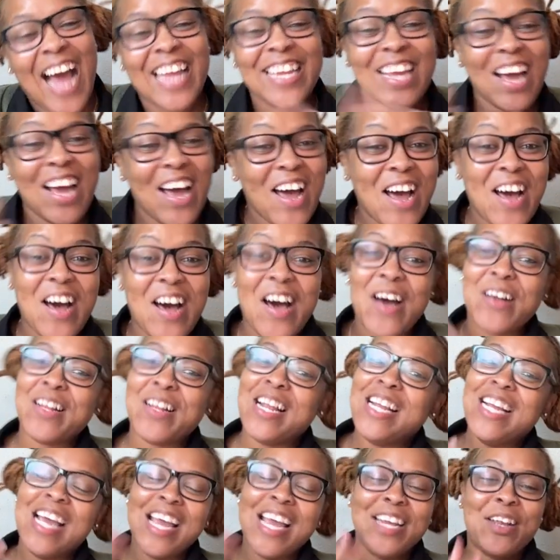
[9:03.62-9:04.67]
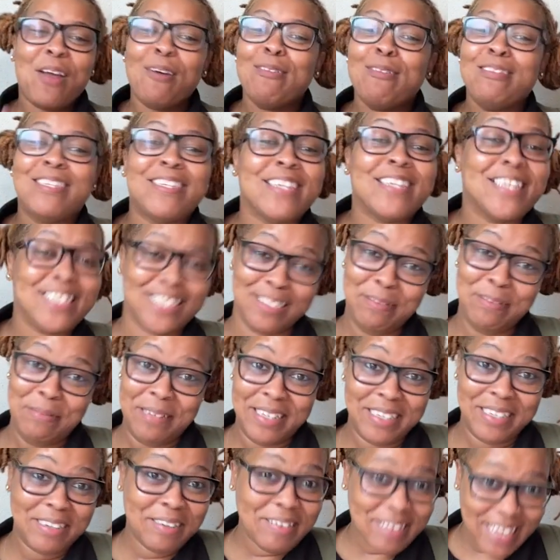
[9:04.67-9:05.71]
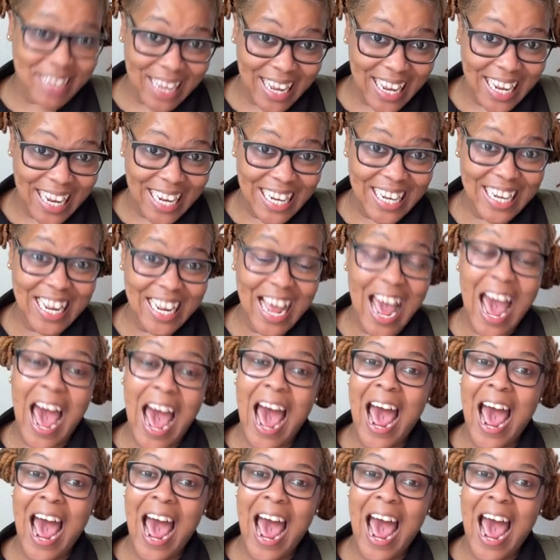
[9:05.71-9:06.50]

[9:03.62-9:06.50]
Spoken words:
Y'all, and don't judge me, okay?